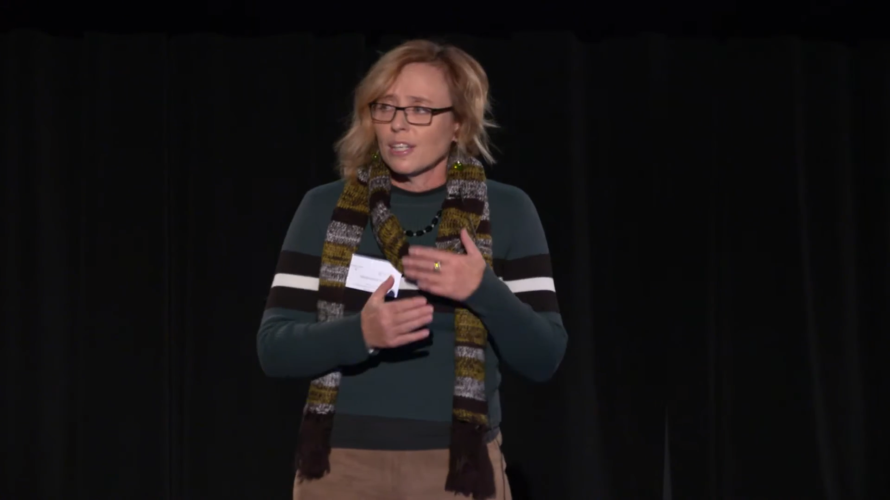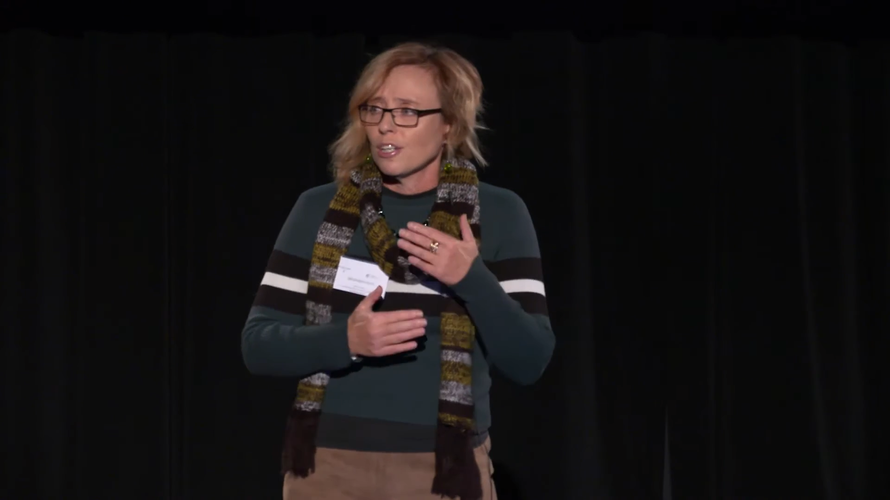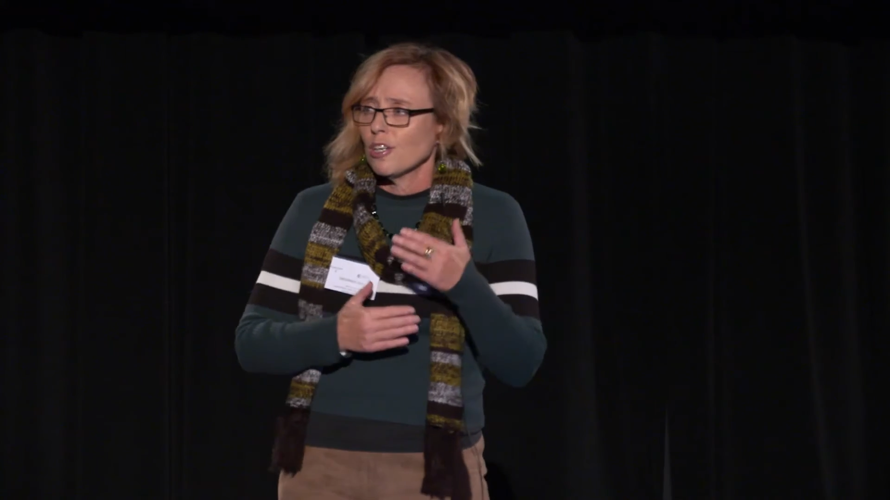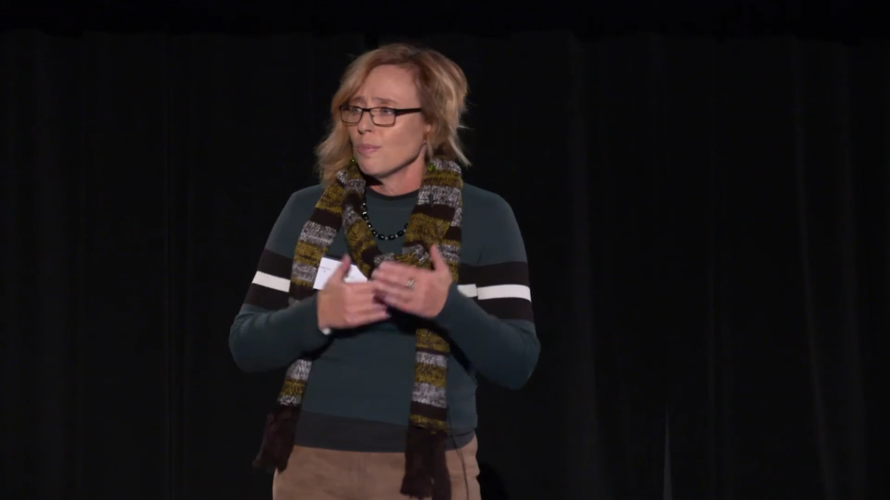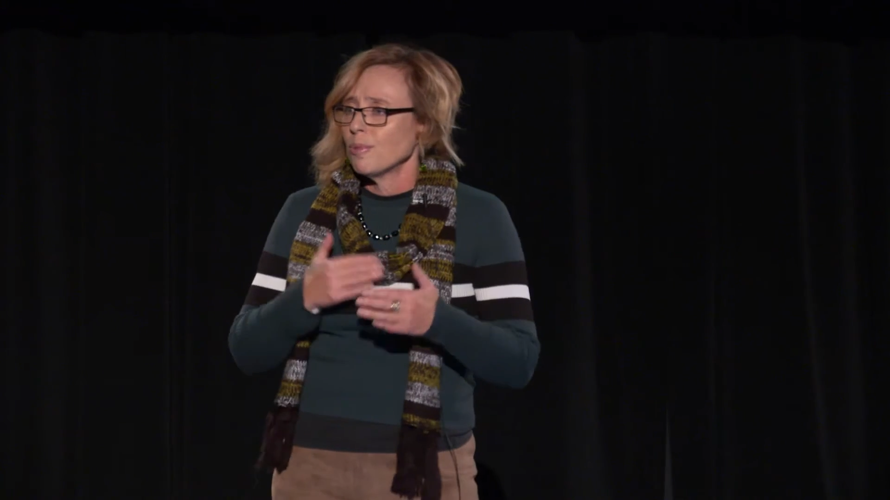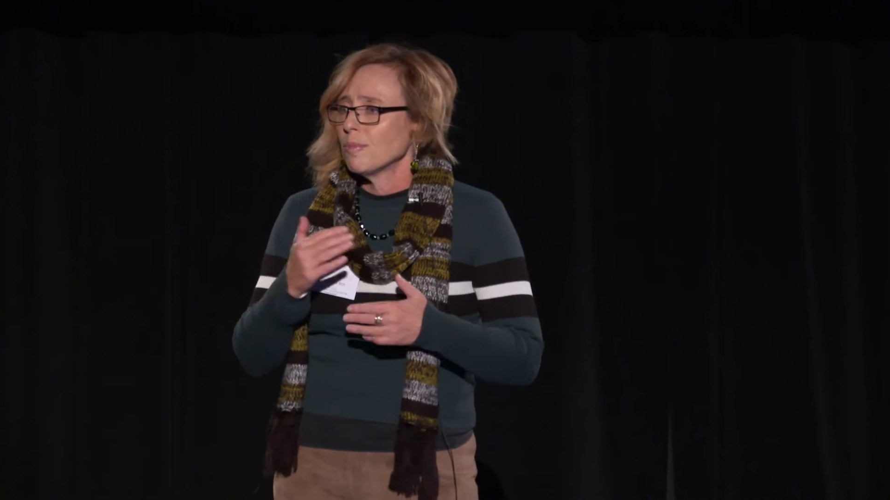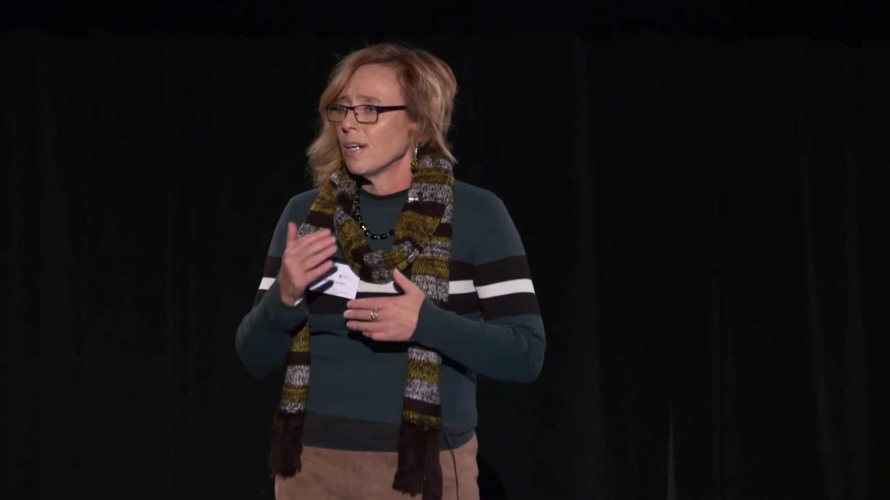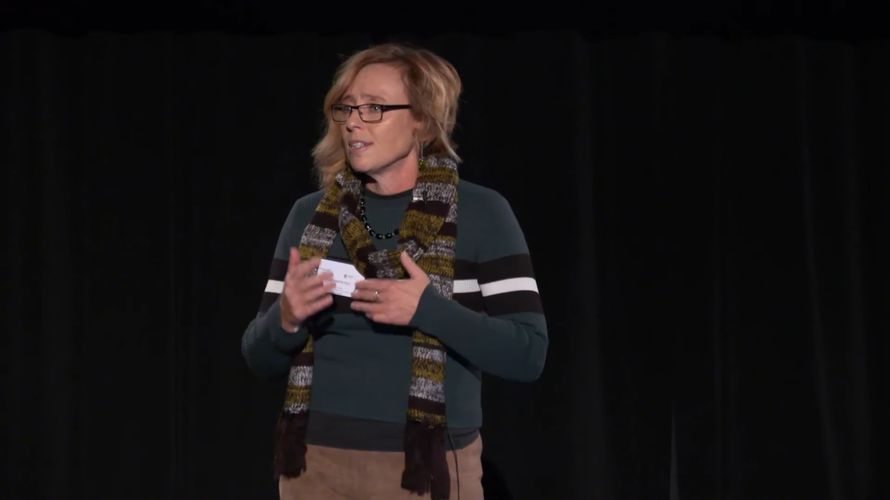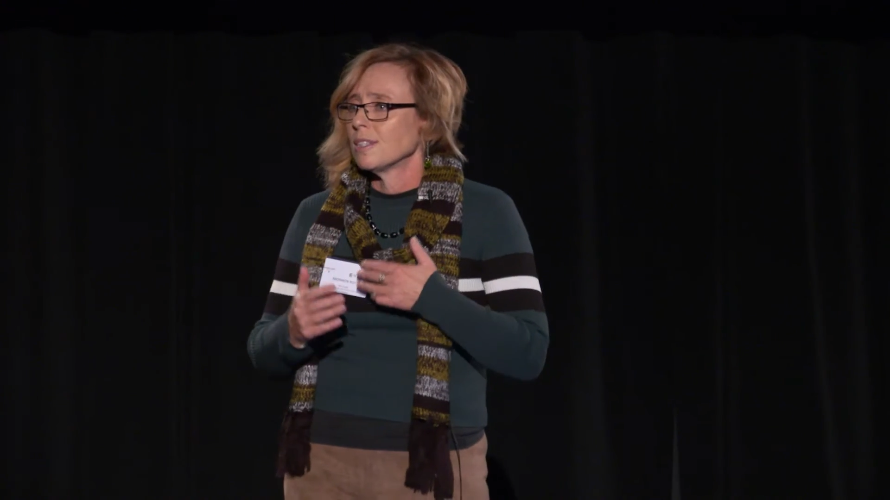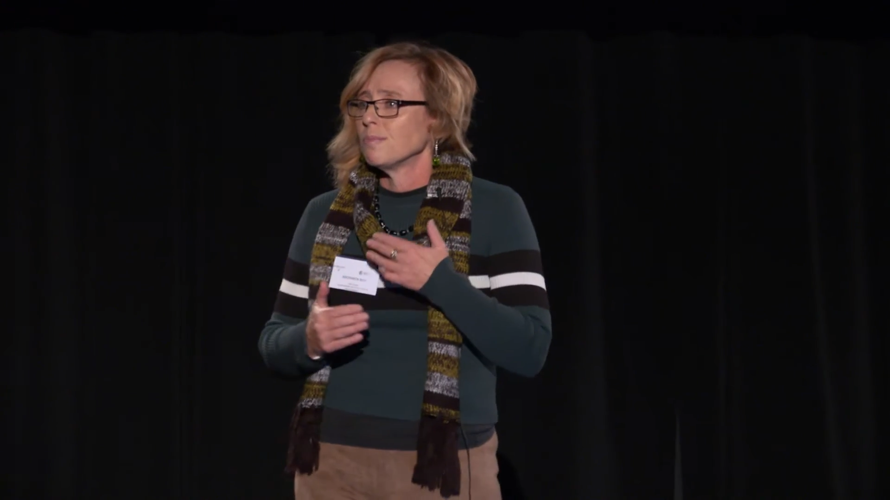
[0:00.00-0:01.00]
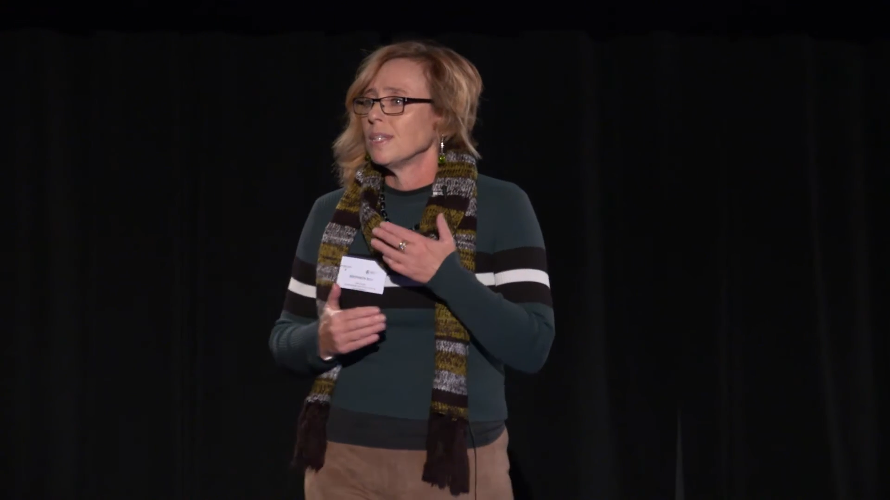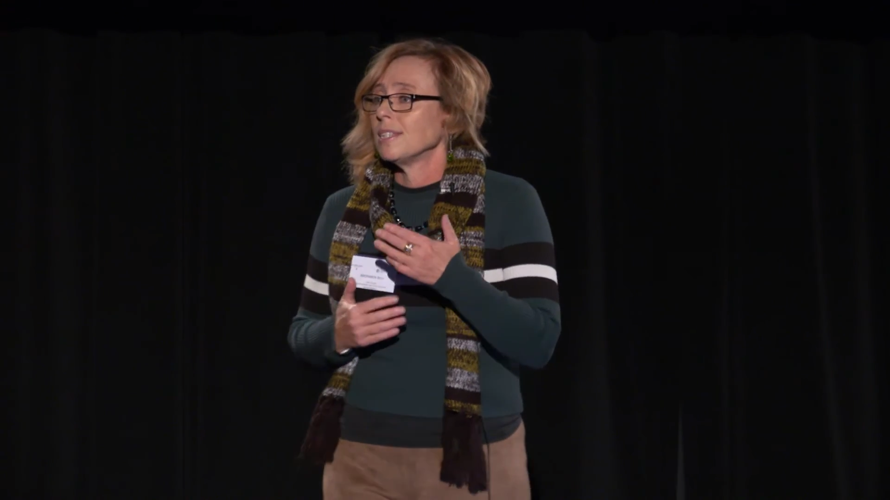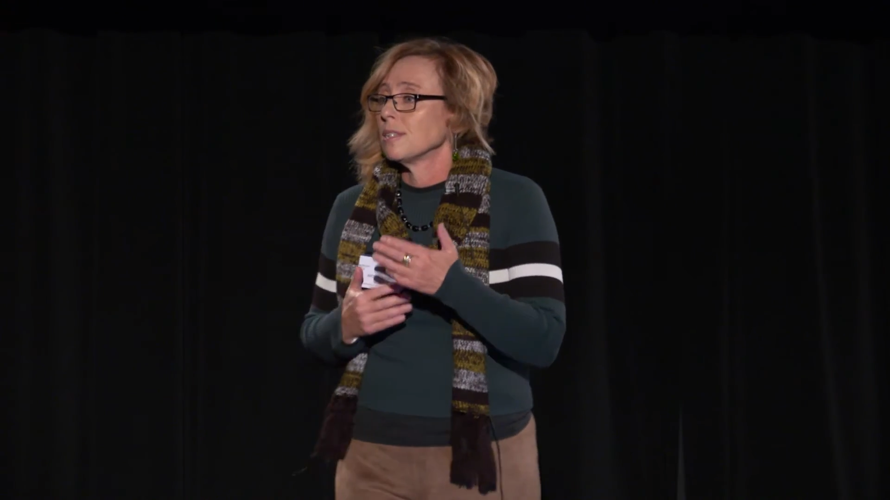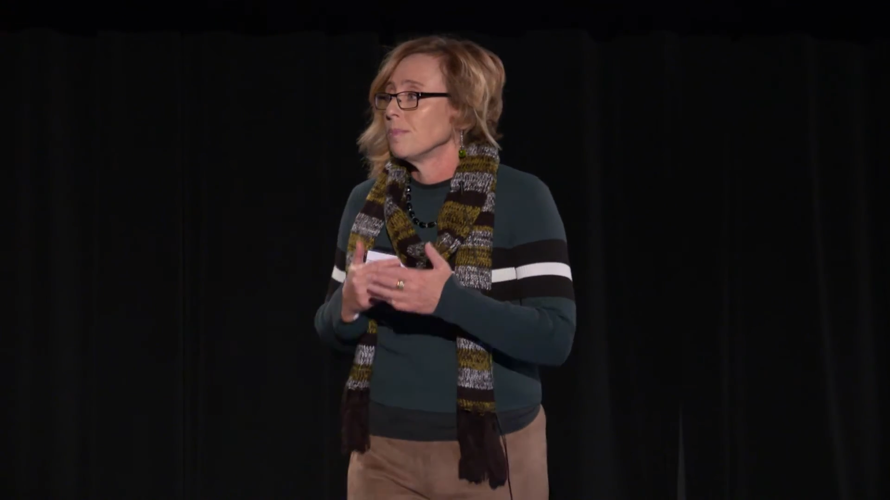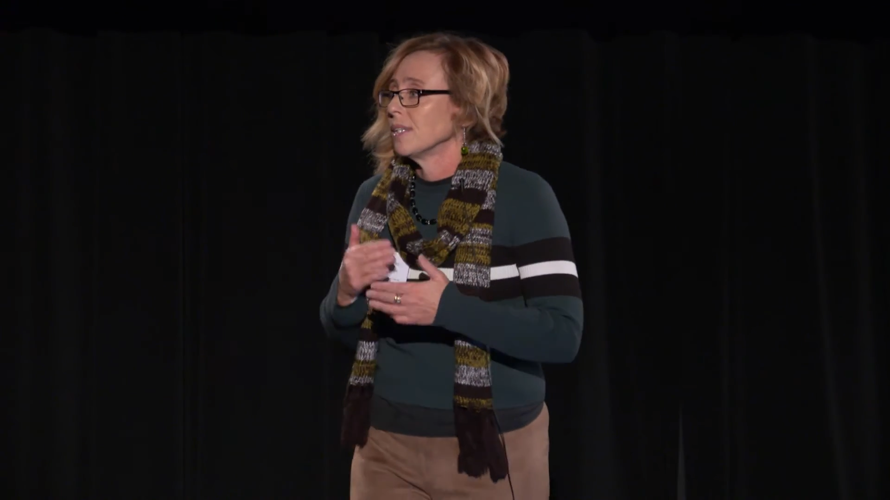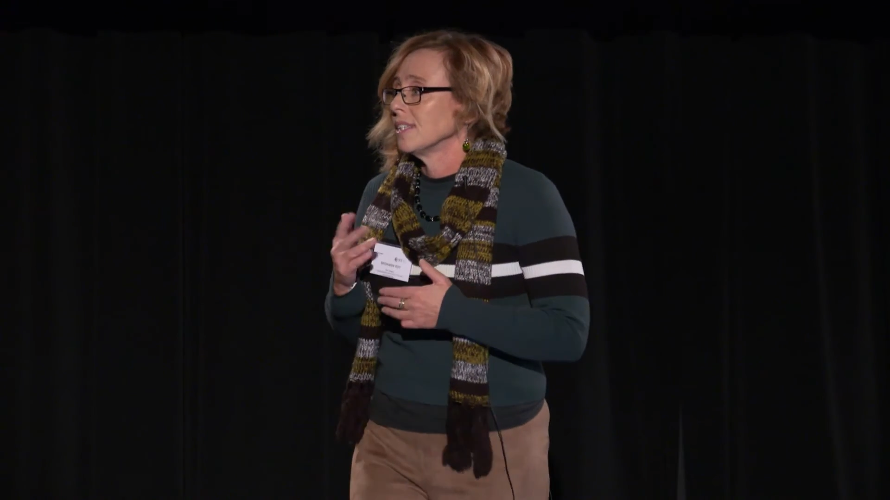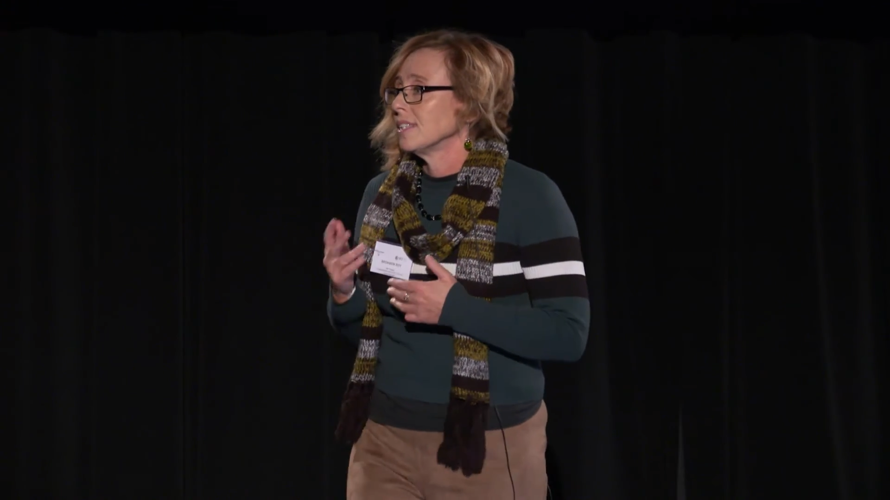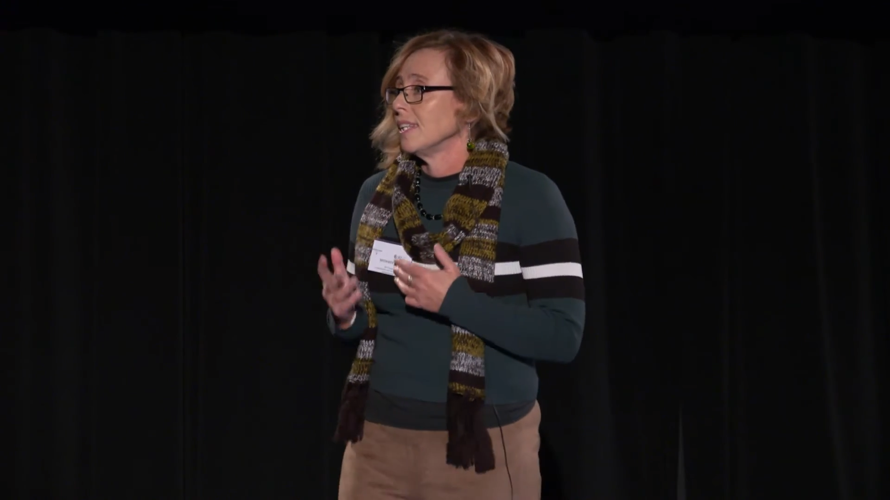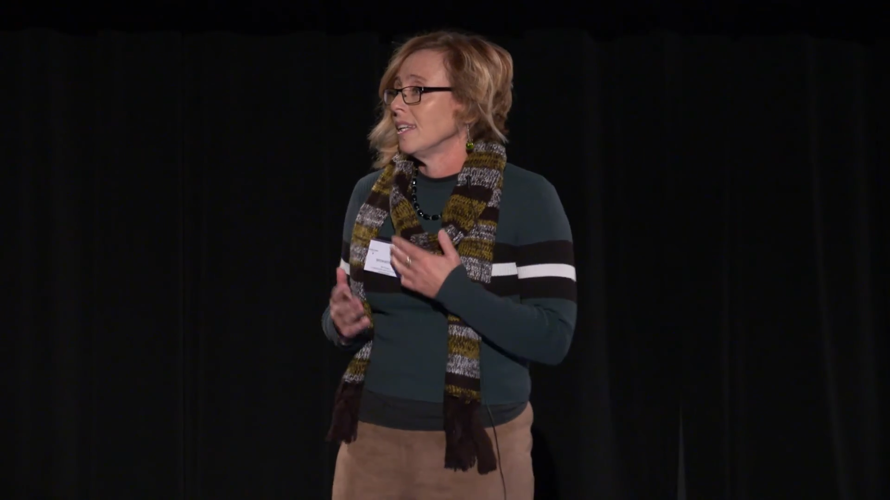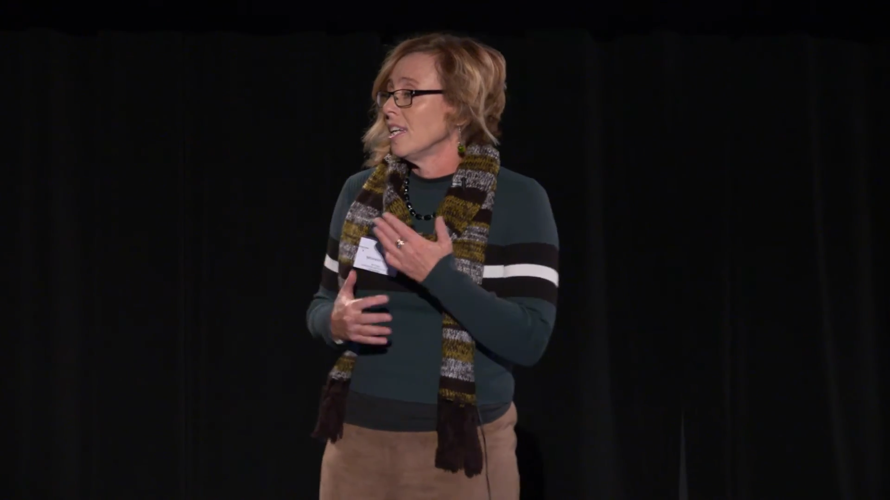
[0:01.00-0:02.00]
can compromise a bee's
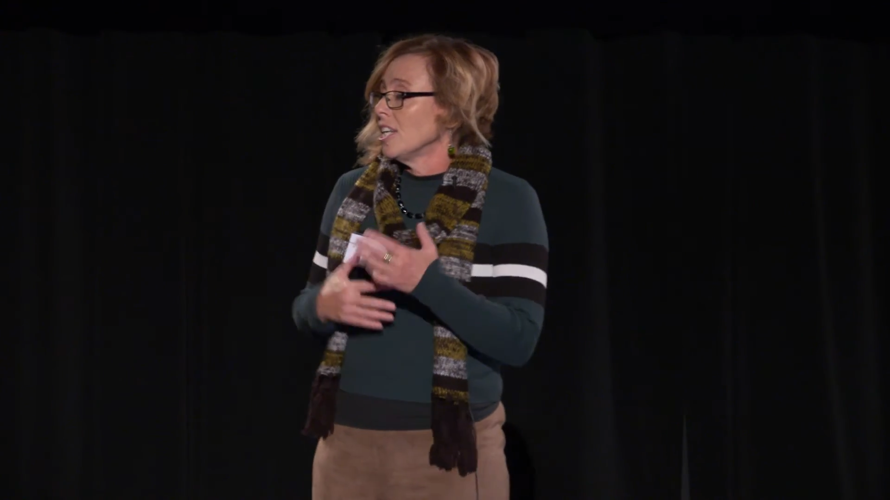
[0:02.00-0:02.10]
ability